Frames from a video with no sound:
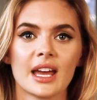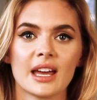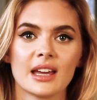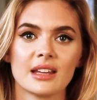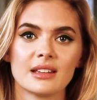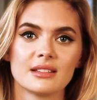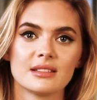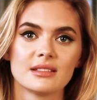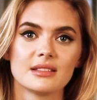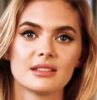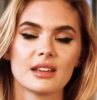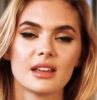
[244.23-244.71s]

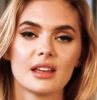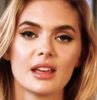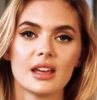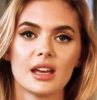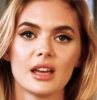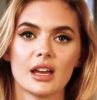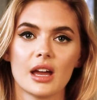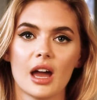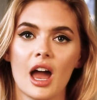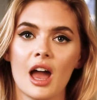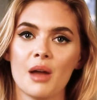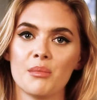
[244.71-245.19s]
And
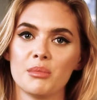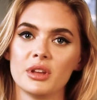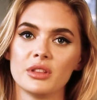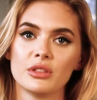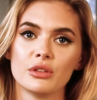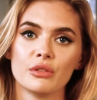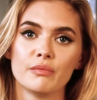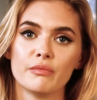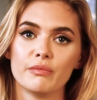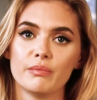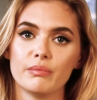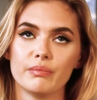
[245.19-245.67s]
I mean,
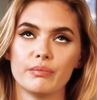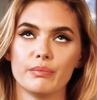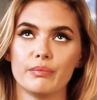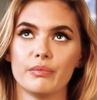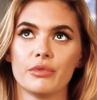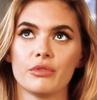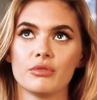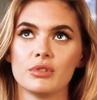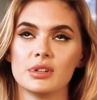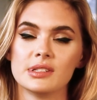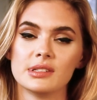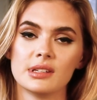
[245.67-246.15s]
the
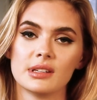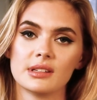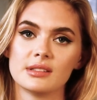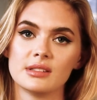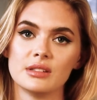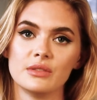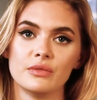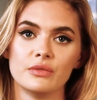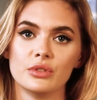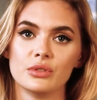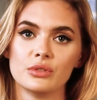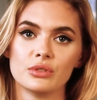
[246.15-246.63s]

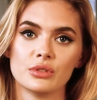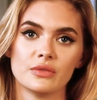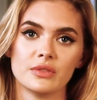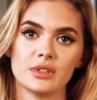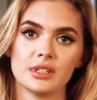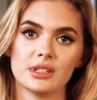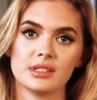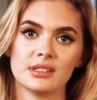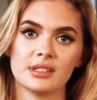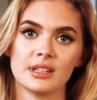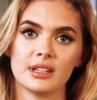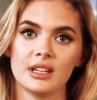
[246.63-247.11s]
360 views of
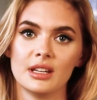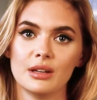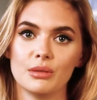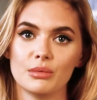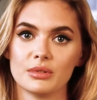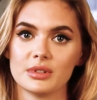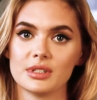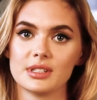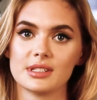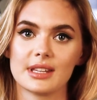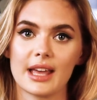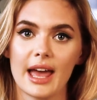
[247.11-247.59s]
the city
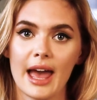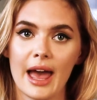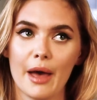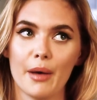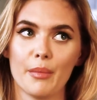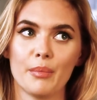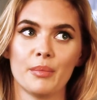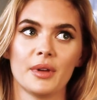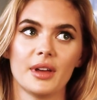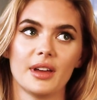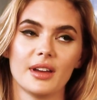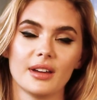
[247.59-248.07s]
was
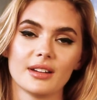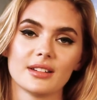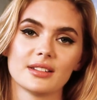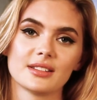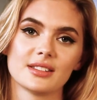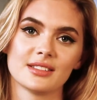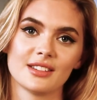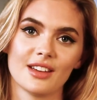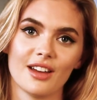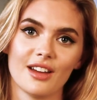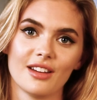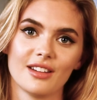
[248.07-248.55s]
epic.
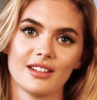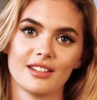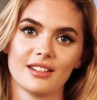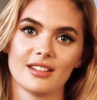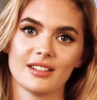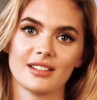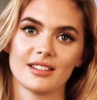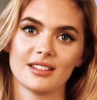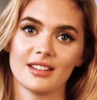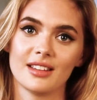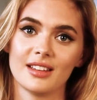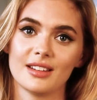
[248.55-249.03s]
So
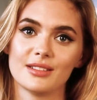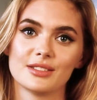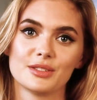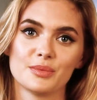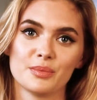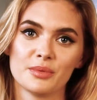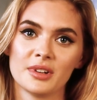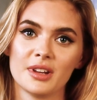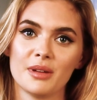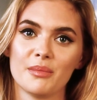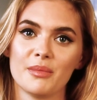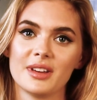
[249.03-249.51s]
that was
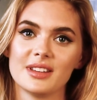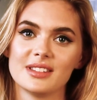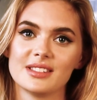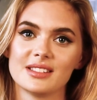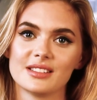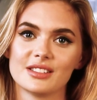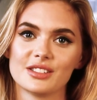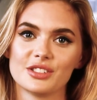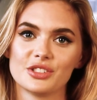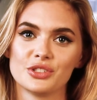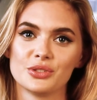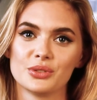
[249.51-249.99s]
pretty
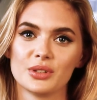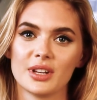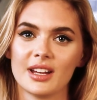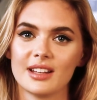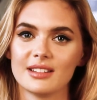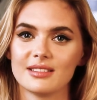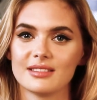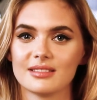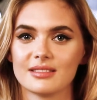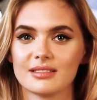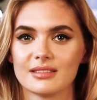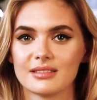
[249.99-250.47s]
amazing to shoot
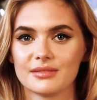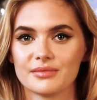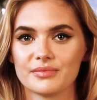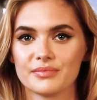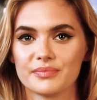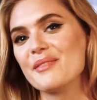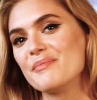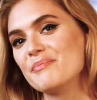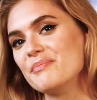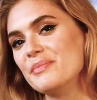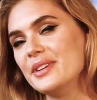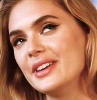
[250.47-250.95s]
at.
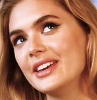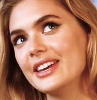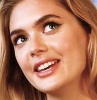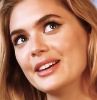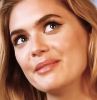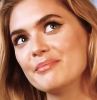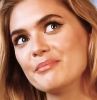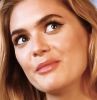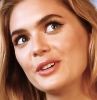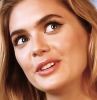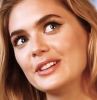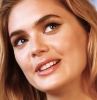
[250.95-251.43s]

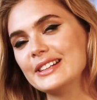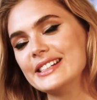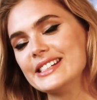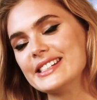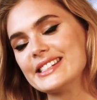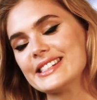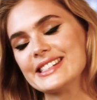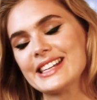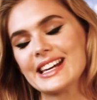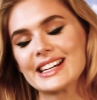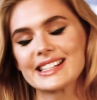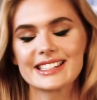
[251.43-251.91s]
Being
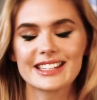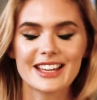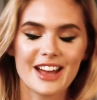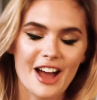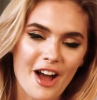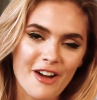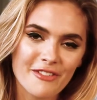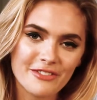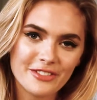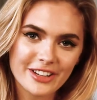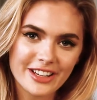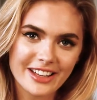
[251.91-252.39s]
Modeliste Next
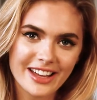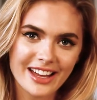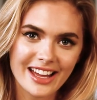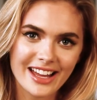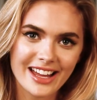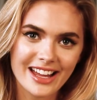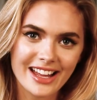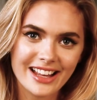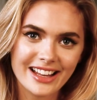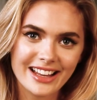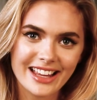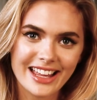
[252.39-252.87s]
Cover
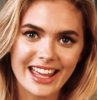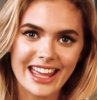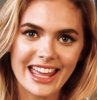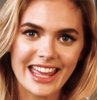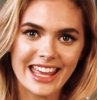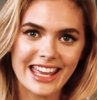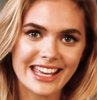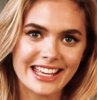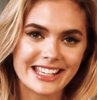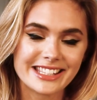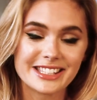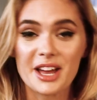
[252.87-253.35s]
Girl
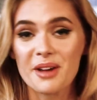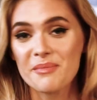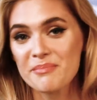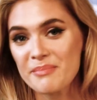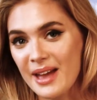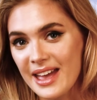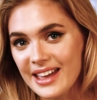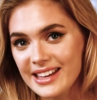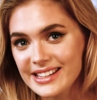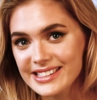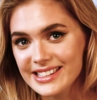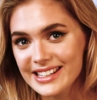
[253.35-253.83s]
is
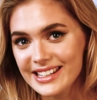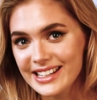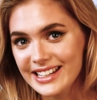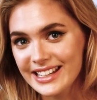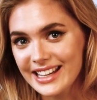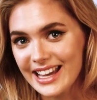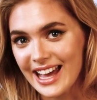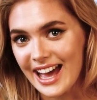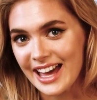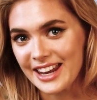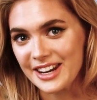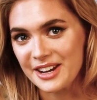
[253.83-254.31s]

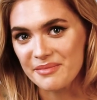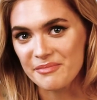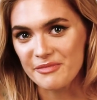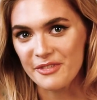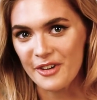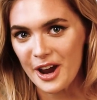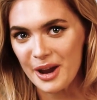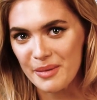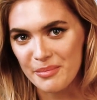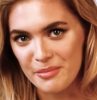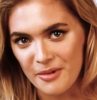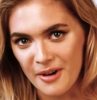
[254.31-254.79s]
amazing and I'm
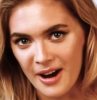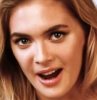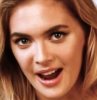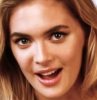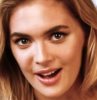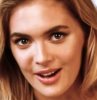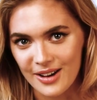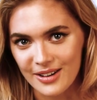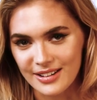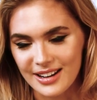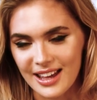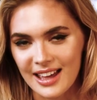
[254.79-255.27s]
very
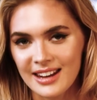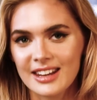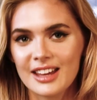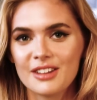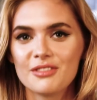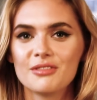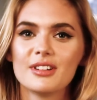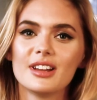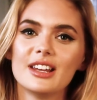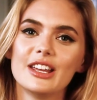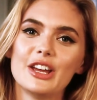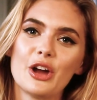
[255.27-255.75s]
proud and
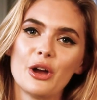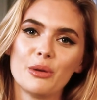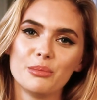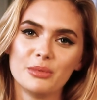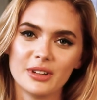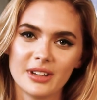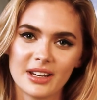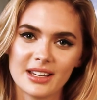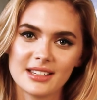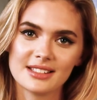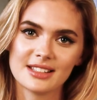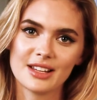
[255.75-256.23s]
I really hope
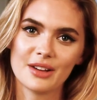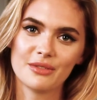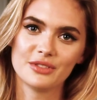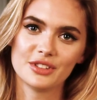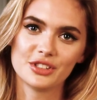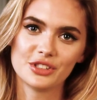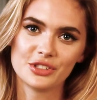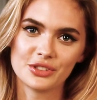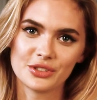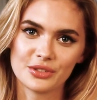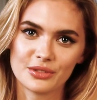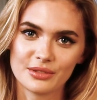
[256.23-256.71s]
you guys love
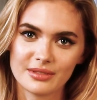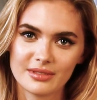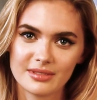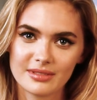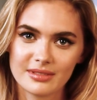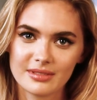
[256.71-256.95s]
the shoot.